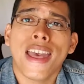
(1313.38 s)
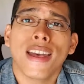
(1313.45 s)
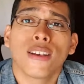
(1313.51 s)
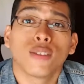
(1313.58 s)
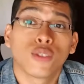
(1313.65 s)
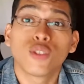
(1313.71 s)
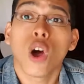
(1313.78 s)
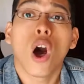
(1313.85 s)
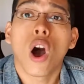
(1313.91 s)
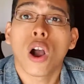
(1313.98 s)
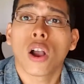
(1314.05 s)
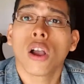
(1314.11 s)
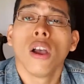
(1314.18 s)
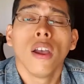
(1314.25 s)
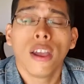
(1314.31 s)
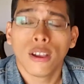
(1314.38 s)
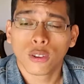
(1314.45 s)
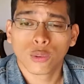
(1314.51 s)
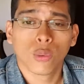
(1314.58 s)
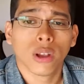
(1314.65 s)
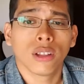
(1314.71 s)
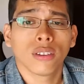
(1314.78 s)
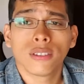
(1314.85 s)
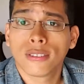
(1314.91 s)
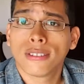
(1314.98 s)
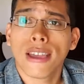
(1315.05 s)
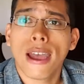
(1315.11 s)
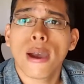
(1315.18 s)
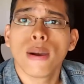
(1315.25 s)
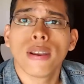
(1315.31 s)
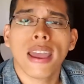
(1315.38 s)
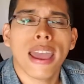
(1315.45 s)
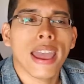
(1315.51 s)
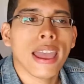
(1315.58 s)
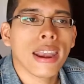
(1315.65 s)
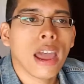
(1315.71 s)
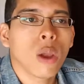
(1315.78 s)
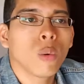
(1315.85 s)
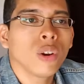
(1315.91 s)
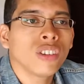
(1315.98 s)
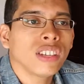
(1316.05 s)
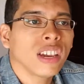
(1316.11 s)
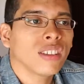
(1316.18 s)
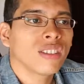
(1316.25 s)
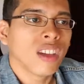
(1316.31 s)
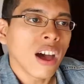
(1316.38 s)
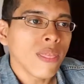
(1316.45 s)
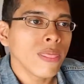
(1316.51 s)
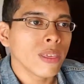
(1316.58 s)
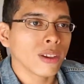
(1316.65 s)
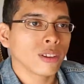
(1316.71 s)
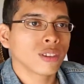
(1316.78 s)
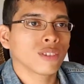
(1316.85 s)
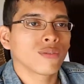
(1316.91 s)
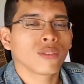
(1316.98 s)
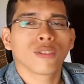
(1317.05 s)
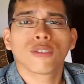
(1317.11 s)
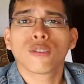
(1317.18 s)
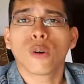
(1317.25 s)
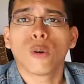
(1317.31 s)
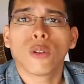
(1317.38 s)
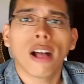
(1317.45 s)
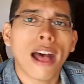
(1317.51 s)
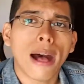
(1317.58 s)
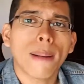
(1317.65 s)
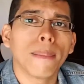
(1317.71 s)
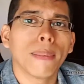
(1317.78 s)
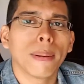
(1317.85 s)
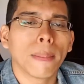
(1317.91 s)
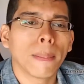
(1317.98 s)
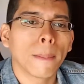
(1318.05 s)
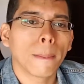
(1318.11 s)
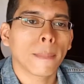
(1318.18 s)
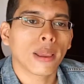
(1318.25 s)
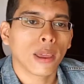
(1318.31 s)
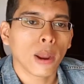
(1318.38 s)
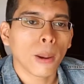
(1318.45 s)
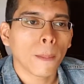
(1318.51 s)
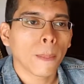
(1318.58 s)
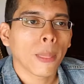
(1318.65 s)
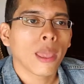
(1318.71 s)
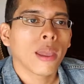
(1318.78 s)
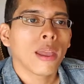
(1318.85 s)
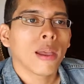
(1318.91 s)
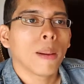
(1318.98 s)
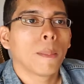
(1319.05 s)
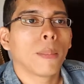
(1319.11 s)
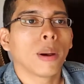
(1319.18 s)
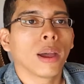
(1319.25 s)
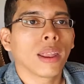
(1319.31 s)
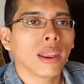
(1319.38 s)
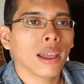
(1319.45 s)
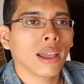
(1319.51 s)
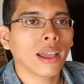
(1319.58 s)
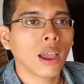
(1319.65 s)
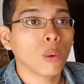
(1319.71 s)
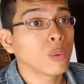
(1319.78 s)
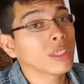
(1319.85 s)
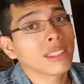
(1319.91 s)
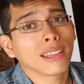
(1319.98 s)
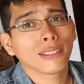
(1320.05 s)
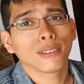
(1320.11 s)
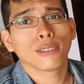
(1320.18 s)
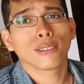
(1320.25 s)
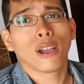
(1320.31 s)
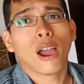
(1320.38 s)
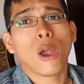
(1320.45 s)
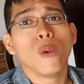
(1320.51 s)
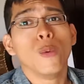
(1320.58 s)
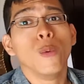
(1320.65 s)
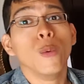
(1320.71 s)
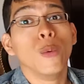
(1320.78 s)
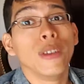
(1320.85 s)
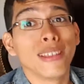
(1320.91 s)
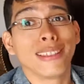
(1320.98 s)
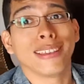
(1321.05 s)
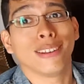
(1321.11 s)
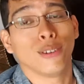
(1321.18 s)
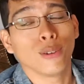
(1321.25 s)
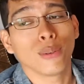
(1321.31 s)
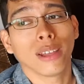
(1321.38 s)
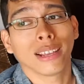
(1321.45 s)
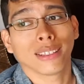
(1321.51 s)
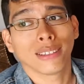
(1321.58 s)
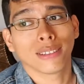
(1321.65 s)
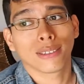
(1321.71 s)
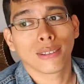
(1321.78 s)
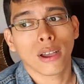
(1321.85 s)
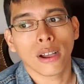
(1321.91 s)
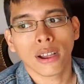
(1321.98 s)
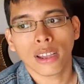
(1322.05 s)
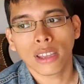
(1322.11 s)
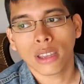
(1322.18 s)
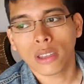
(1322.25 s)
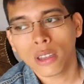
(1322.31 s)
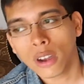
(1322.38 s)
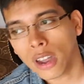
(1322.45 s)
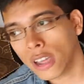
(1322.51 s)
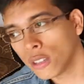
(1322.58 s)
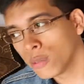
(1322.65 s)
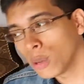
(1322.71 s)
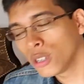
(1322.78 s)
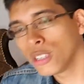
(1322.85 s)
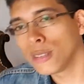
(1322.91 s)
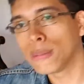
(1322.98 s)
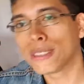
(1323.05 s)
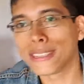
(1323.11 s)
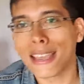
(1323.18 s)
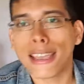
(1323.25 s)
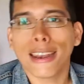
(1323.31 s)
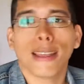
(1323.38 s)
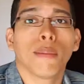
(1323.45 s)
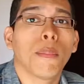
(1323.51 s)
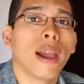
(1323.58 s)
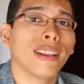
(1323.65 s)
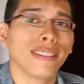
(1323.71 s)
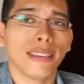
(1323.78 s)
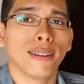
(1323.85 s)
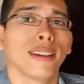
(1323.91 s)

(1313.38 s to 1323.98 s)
song, as well as sound. And I wish they had done this for this whole album, you know, but I really like this song. I really do like this song. Yeah, as much as I'm saying it, it might sound